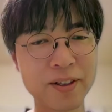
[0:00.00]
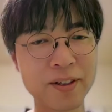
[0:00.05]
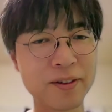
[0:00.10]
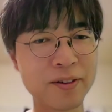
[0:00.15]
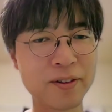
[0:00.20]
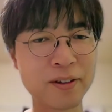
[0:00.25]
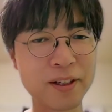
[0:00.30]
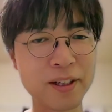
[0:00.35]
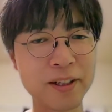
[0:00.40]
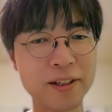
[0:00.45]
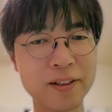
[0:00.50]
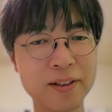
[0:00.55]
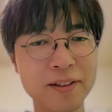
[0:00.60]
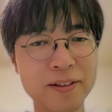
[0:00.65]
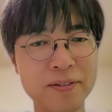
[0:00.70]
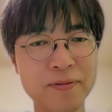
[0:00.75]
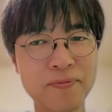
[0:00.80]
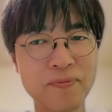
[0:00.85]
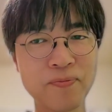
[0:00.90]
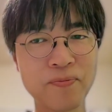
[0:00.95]
Alright,
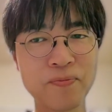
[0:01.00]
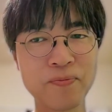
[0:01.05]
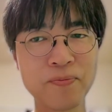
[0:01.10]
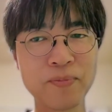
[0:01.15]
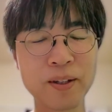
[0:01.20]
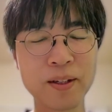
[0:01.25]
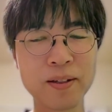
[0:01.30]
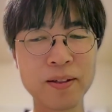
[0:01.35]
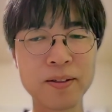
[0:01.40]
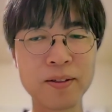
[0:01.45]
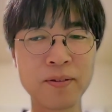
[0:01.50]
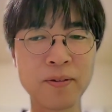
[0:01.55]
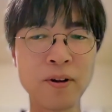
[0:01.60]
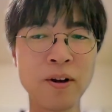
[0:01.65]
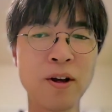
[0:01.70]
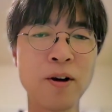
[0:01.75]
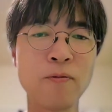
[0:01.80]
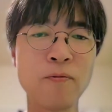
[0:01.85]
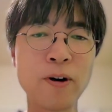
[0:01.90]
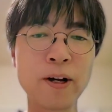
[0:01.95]
so
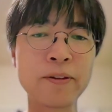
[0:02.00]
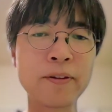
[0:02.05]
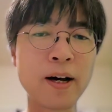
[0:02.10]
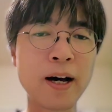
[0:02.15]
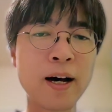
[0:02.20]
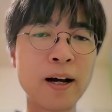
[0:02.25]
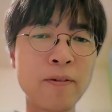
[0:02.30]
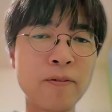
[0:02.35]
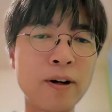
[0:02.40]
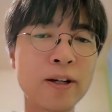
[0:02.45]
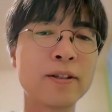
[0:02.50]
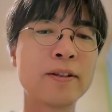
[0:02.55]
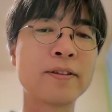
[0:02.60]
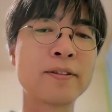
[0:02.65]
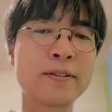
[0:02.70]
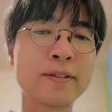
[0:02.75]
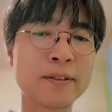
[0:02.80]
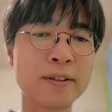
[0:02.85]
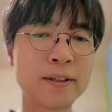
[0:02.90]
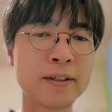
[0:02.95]
what I wanted to
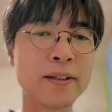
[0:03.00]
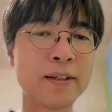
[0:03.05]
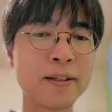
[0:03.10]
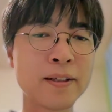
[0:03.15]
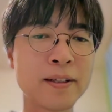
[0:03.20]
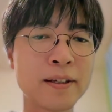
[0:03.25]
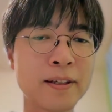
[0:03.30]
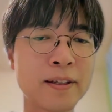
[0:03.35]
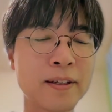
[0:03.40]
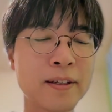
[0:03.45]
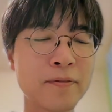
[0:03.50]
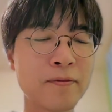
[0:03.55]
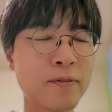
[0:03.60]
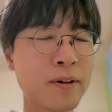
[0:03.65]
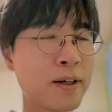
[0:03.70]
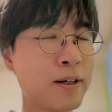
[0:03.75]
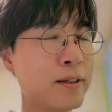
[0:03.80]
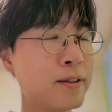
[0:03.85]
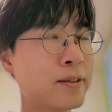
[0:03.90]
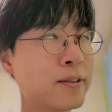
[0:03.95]
say
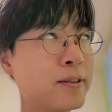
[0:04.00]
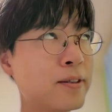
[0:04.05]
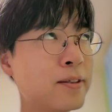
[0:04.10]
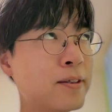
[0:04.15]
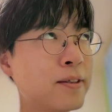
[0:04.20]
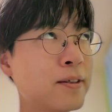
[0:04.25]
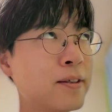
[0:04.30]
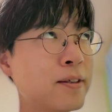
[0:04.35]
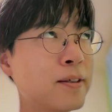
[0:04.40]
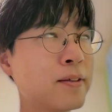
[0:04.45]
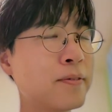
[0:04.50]
was,